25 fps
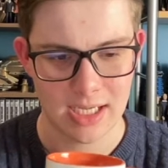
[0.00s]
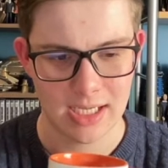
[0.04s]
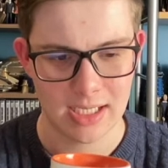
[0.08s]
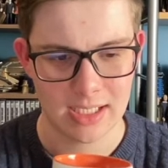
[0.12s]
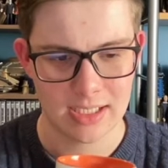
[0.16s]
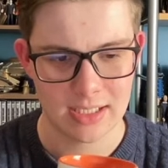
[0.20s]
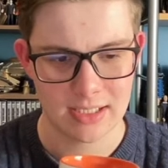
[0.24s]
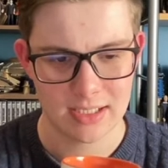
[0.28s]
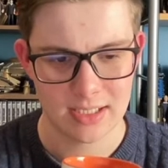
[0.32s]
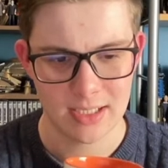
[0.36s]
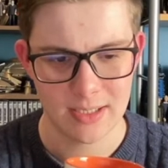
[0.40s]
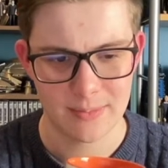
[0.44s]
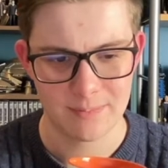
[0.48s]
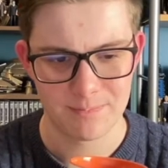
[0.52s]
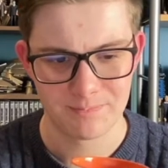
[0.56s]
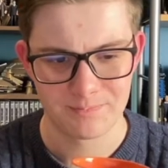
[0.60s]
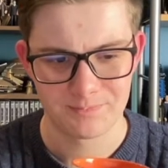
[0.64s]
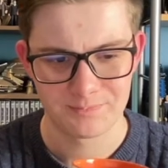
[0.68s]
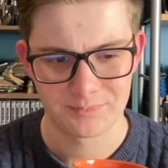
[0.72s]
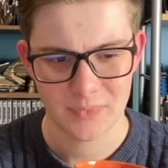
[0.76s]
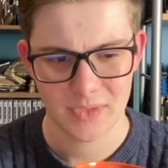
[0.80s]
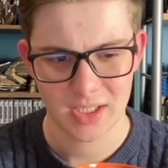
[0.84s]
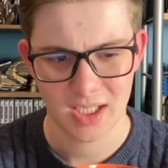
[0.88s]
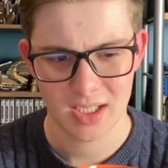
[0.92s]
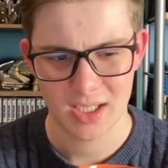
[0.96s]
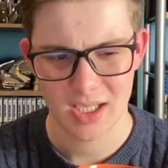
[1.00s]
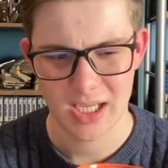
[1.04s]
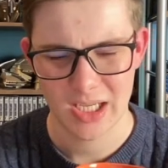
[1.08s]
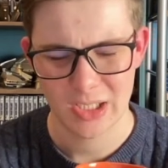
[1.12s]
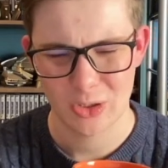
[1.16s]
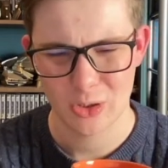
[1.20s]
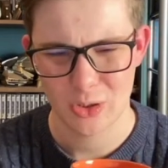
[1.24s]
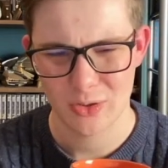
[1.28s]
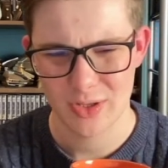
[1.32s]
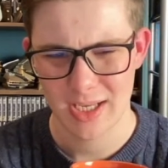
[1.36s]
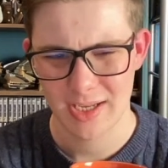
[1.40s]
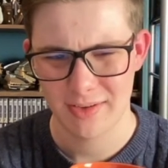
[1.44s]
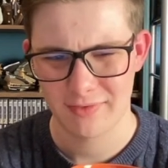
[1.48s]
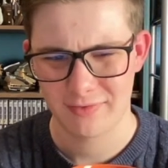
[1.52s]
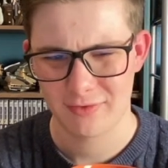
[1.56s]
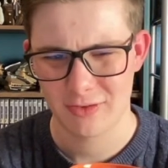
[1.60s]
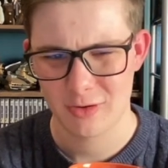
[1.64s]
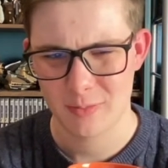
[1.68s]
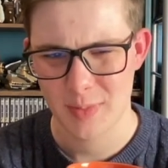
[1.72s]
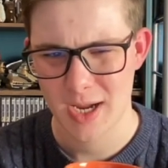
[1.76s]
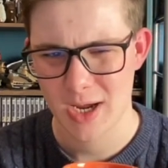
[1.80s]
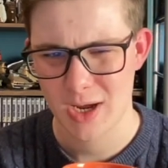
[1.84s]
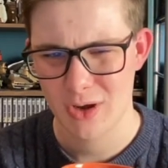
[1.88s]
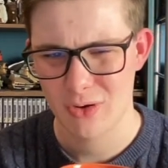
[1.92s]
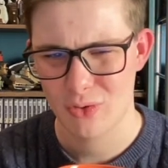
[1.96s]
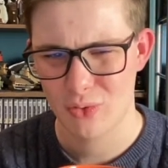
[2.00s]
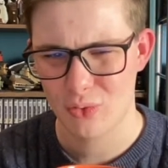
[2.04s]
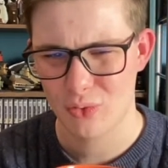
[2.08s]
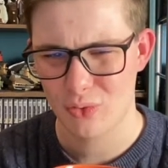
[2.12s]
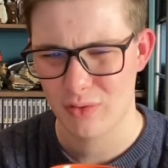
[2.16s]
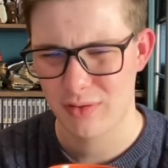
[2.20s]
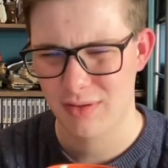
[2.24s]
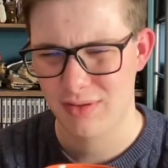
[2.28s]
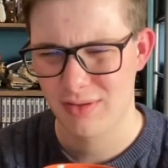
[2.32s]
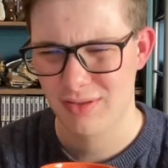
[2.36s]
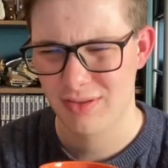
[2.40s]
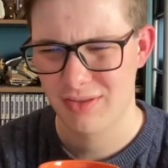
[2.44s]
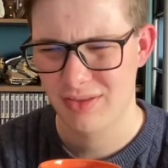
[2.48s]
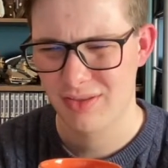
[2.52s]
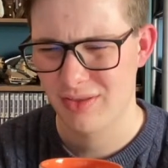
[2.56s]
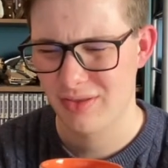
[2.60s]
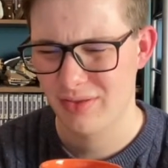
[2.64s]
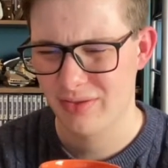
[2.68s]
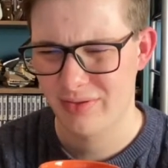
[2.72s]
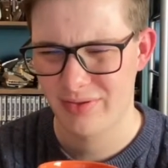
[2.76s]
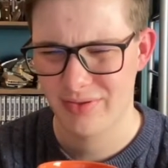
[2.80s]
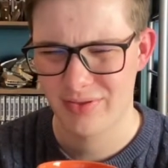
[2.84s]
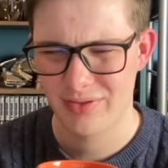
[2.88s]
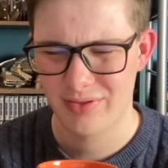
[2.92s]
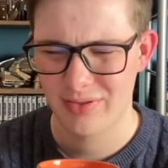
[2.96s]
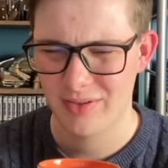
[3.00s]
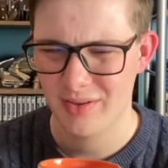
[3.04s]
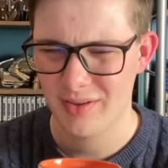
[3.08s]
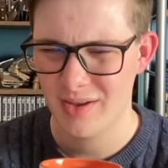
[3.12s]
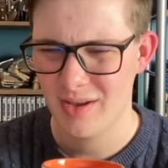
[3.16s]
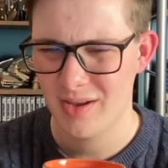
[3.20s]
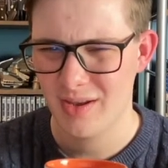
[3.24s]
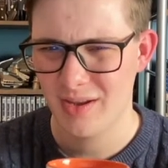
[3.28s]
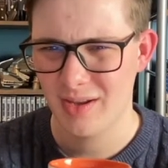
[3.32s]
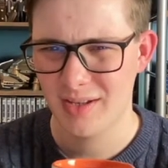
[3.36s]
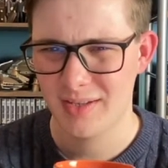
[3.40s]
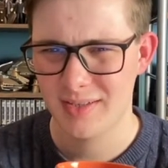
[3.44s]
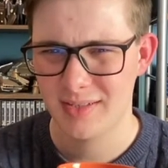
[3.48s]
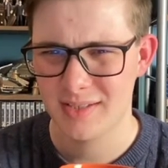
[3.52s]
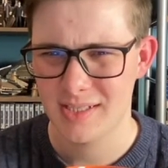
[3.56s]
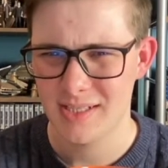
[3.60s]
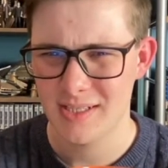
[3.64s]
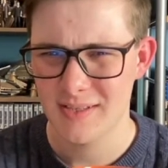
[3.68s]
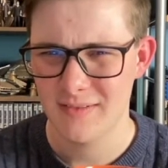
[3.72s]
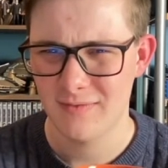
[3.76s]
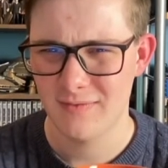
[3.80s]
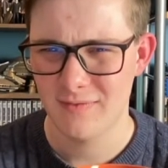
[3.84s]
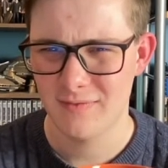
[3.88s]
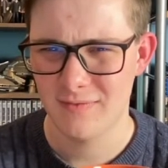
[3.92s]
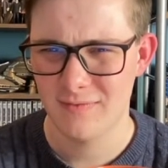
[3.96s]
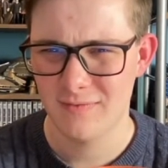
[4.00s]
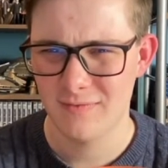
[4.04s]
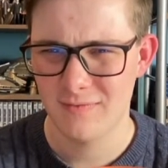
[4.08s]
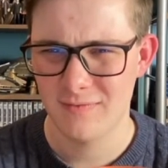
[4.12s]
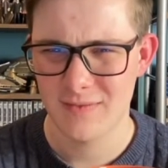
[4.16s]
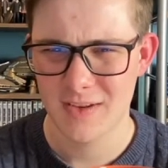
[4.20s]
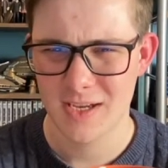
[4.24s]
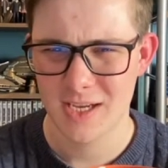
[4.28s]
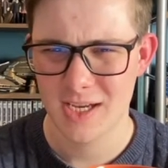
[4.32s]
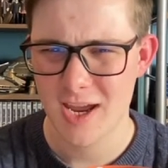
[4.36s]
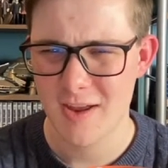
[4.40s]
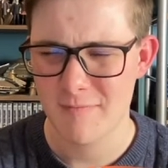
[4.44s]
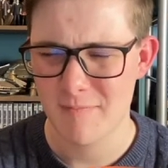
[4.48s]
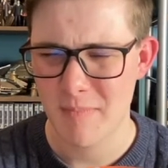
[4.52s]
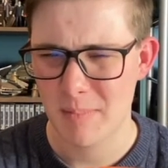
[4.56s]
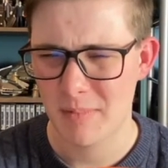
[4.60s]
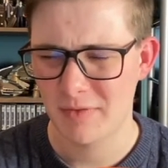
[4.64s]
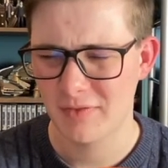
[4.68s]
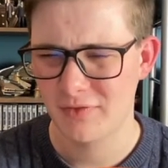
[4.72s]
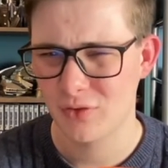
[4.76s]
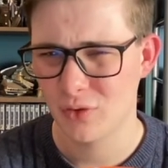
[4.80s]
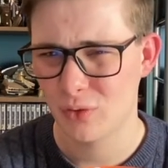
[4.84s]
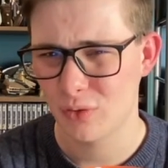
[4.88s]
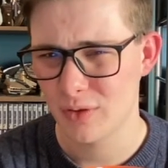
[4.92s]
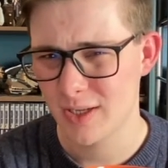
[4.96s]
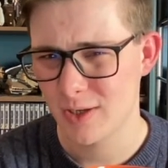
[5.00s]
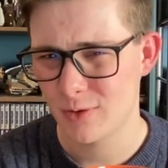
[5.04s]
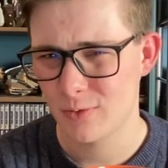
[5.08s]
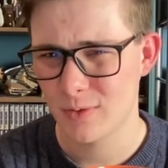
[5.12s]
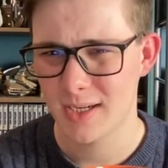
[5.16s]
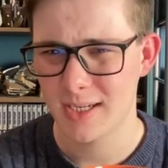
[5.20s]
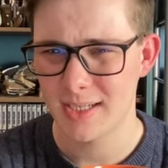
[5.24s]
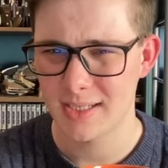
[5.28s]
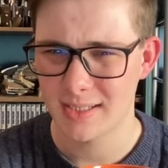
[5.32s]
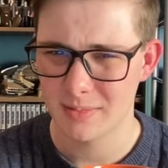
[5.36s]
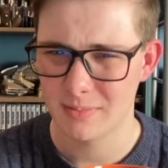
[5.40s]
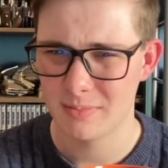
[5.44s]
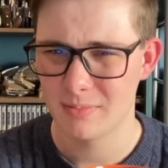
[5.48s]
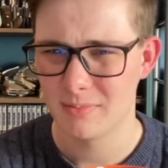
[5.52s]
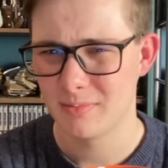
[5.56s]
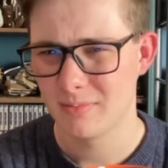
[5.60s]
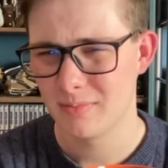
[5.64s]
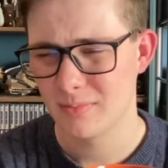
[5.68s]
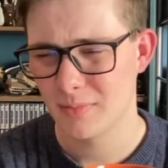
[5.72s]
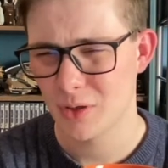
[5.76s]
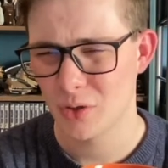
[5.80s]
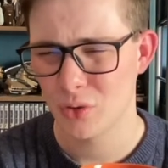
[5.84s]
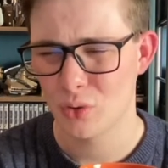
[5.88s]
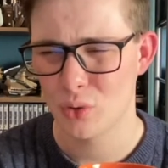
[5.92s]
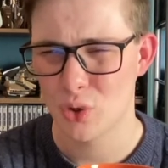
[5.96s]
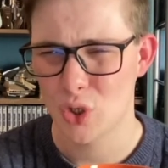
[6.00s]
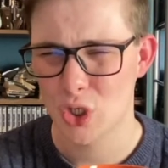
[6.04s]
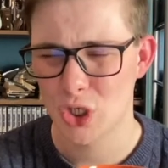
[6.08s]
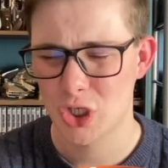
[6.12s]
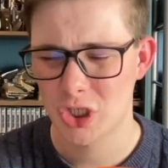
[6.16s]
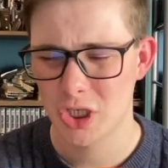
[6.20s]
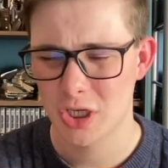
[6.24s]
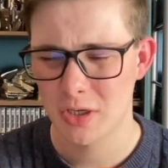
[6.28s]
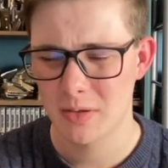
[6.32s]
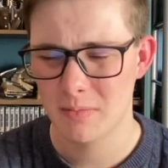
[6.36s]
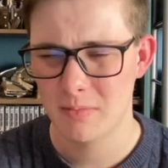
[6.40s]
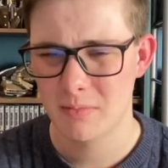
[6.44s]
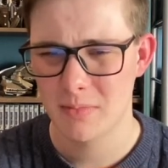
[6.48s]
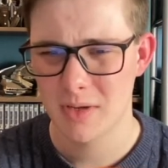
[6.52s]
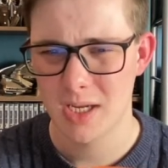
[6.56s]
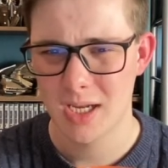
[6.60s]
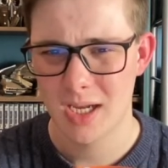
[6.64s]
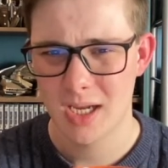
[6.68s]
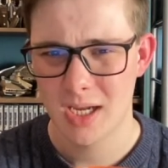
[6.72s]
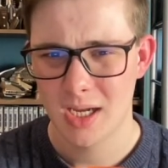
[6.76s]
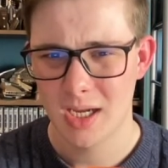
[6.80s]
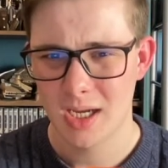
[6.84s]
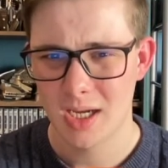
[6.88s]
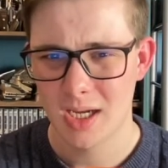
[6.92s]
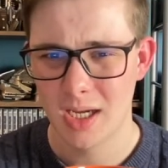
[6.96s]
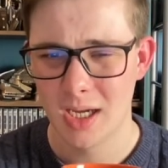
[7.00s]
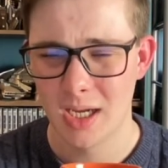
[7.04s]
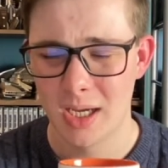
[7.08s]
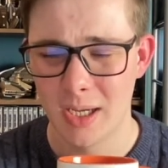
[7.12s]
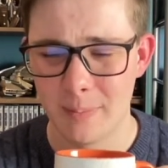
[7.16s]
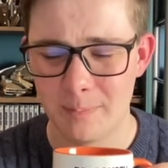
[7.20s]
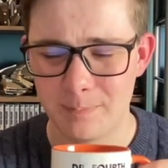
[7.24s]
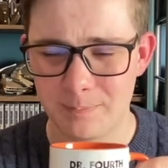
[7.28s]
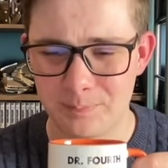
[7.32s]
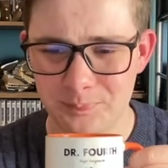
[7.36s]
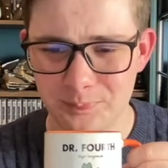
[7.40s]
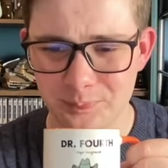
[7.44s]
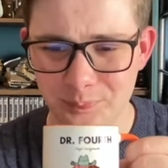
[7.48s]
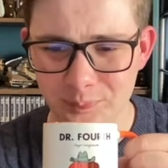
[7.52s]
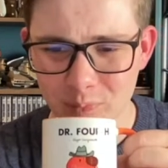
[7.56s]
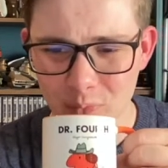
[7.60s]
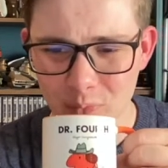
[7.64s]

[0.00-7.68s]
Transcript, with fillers: And um, I got that for about 35, maybe 40 quid on auction, um,